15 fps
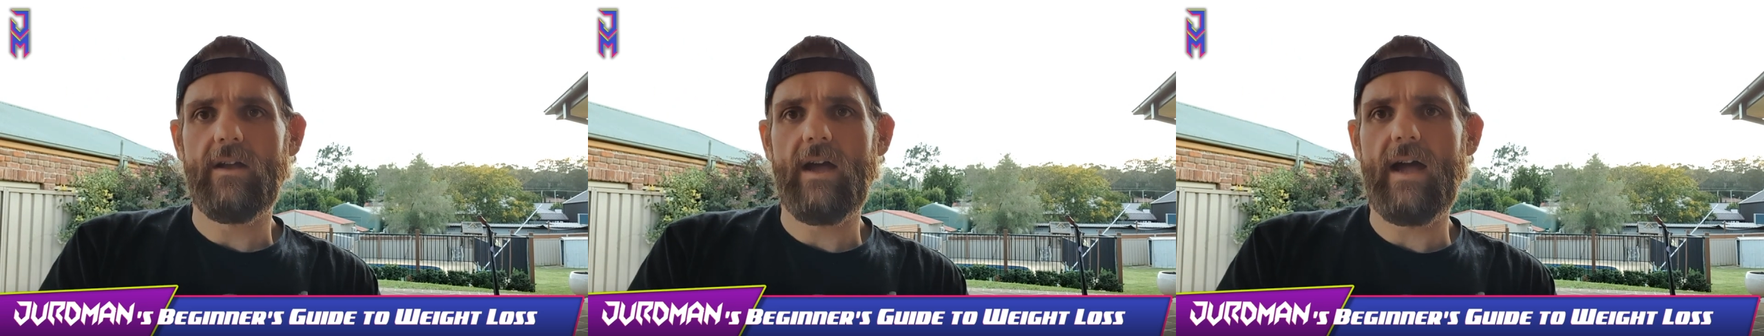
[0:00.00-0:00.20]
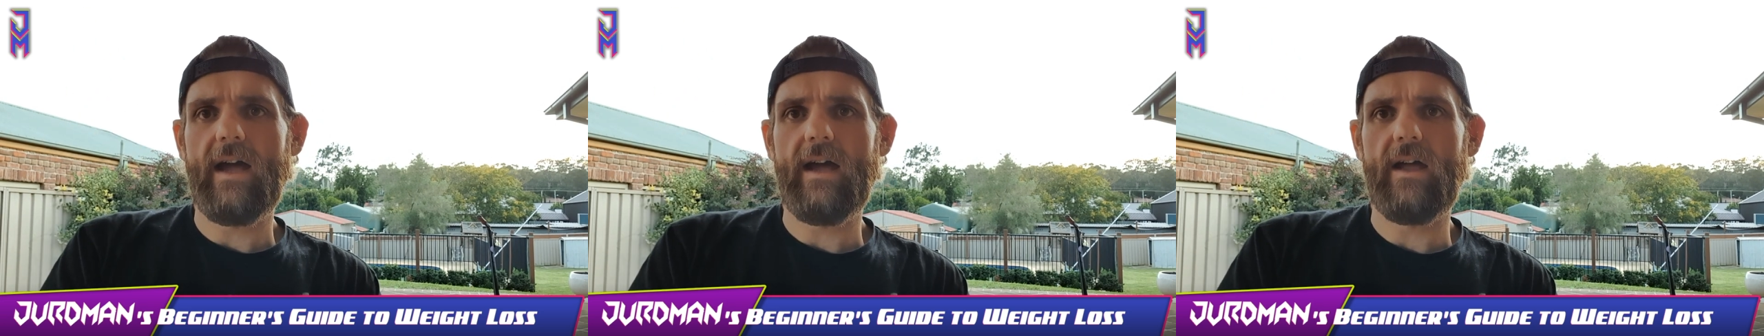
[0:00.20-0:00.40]

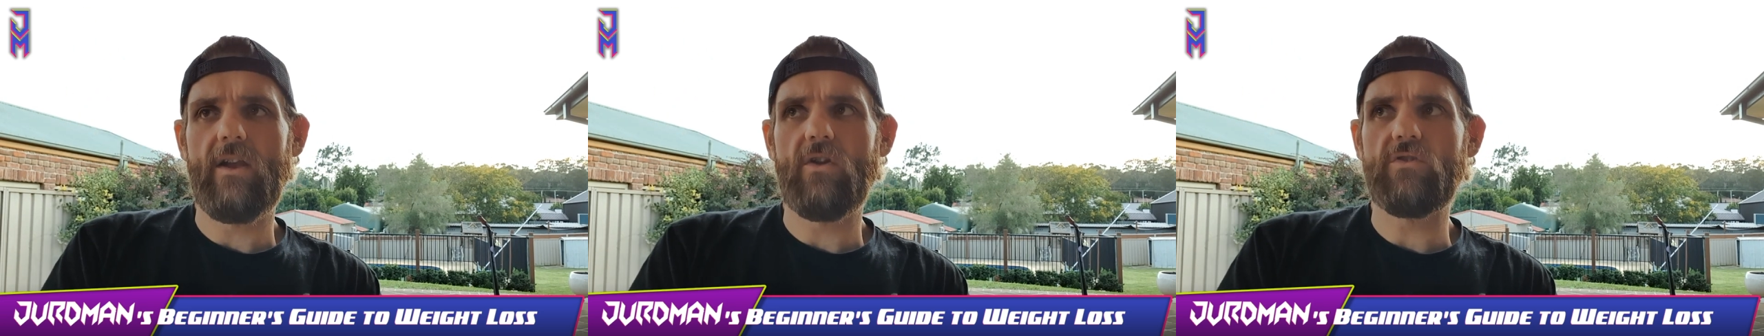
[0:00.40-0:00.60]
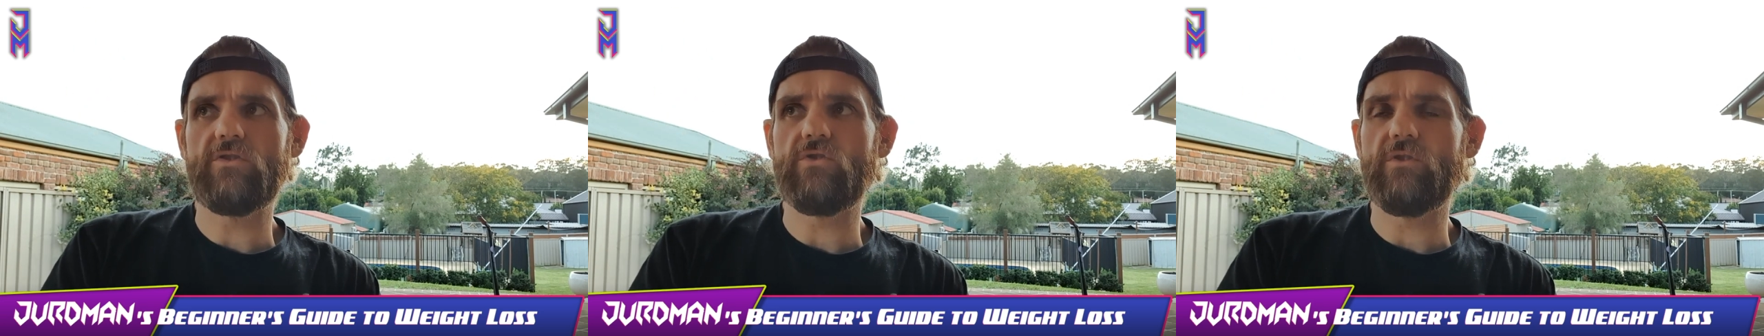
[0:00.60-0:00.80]

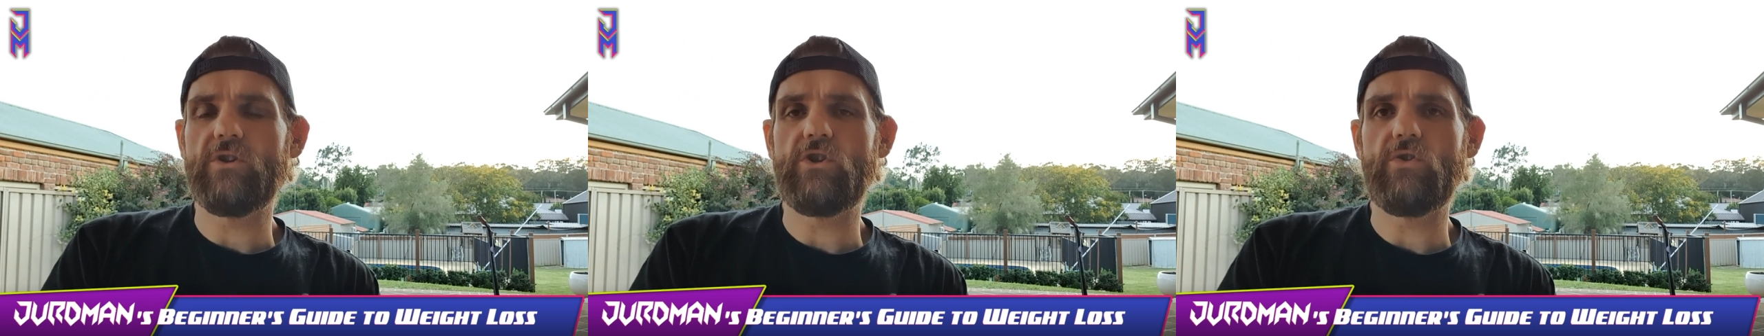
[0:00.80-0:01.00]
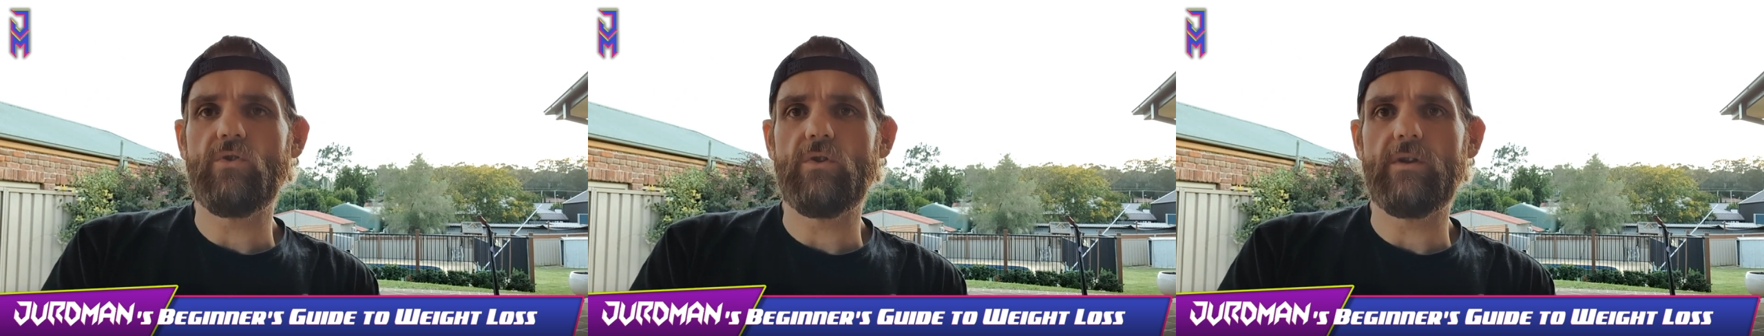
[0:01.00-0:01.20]
Long story
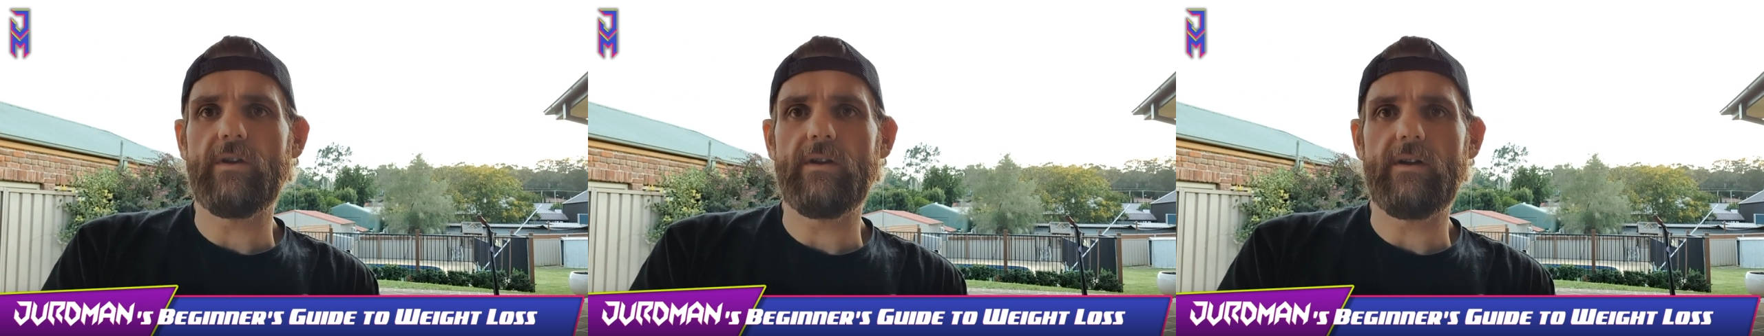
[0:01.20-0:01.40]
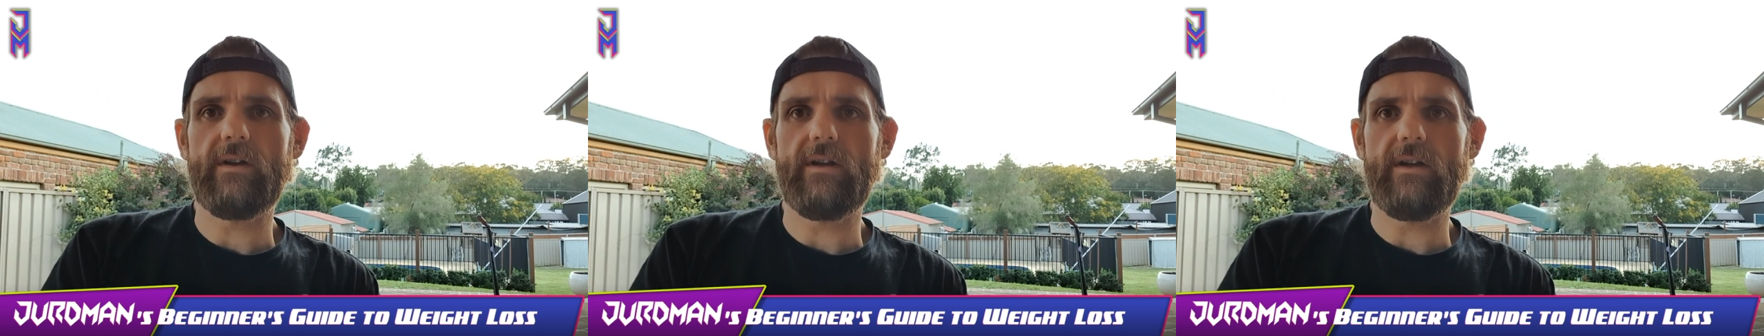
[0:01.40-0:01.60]
short,
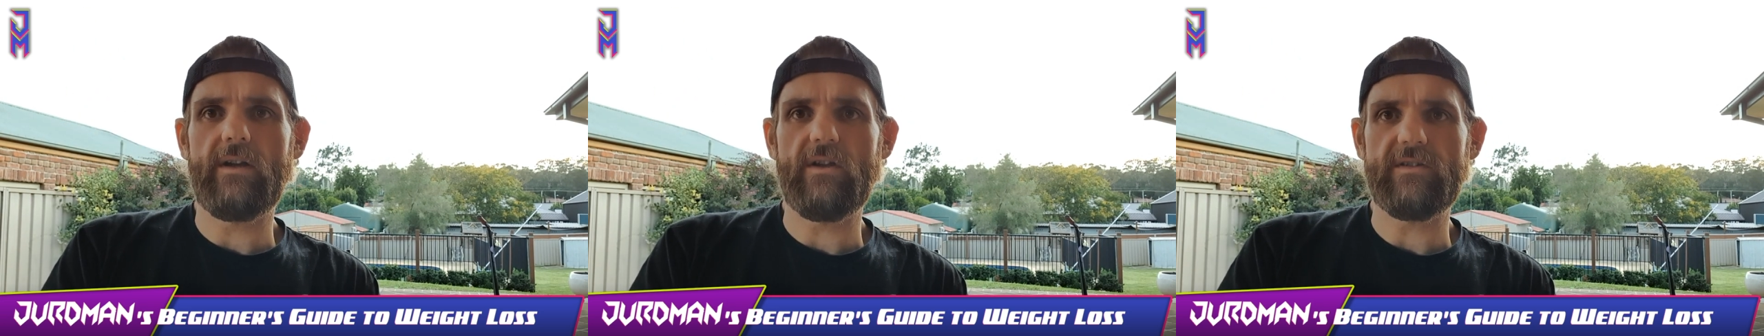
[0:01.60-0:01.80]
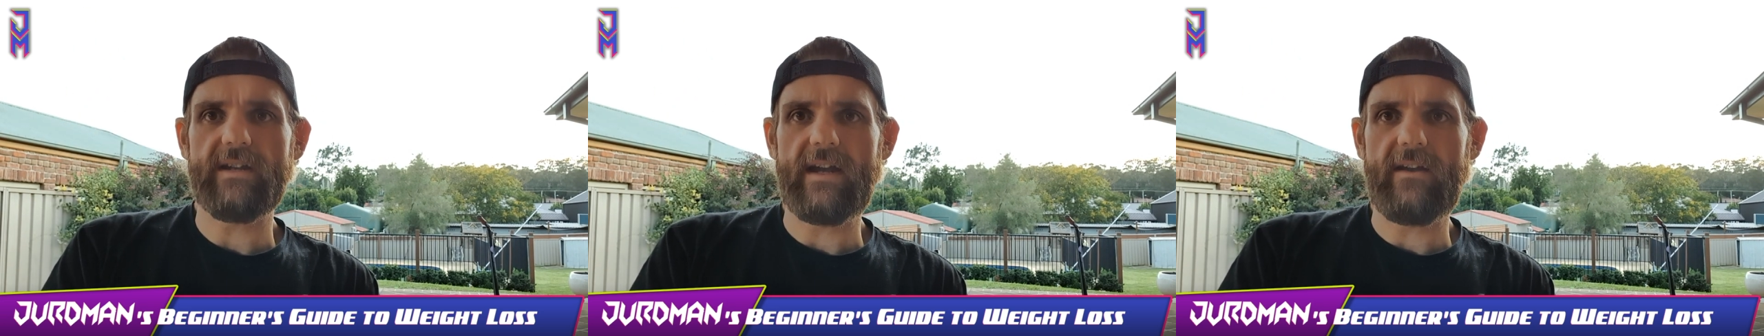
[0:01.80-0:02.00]
I lost